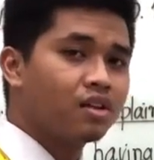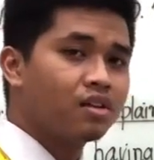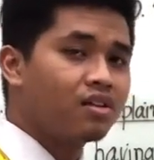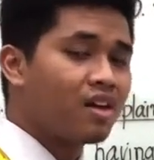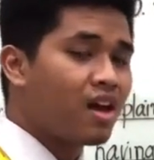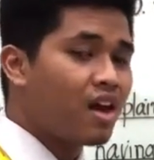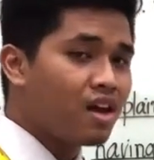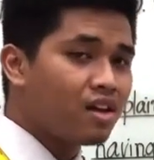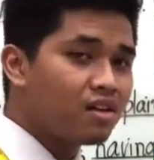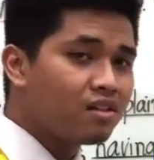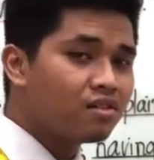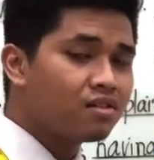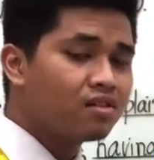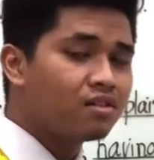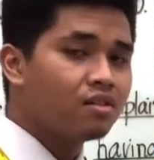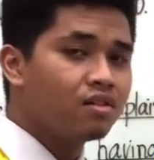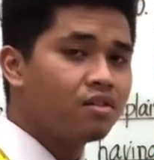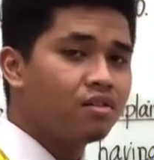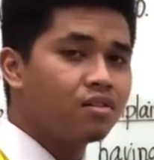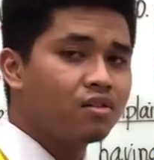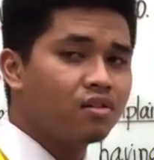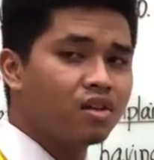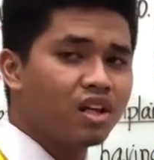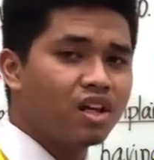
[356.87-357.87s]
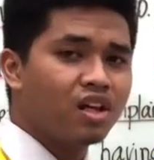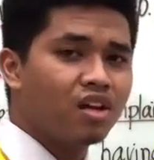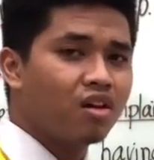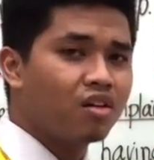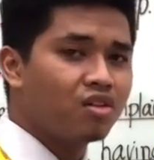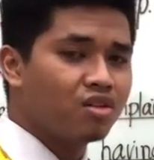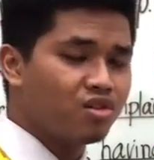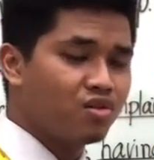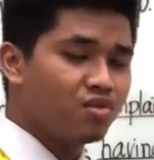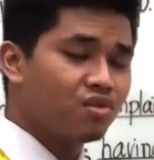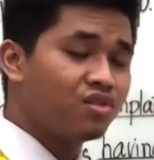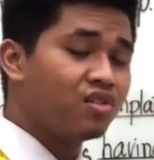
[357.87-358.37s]
test. You
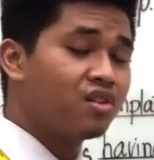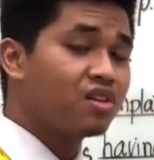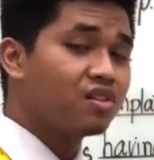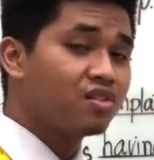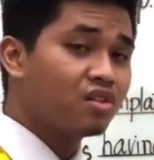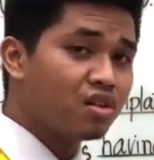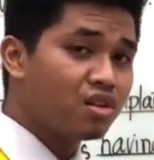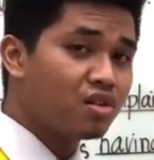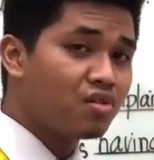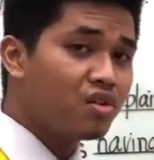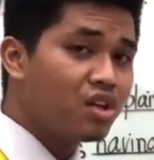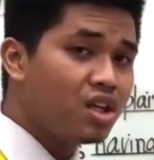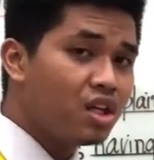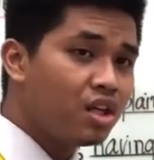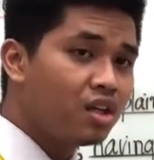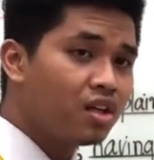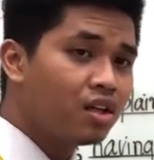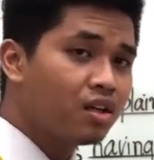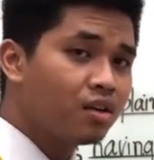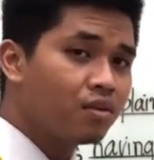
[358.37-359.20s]
cannot use dictionary.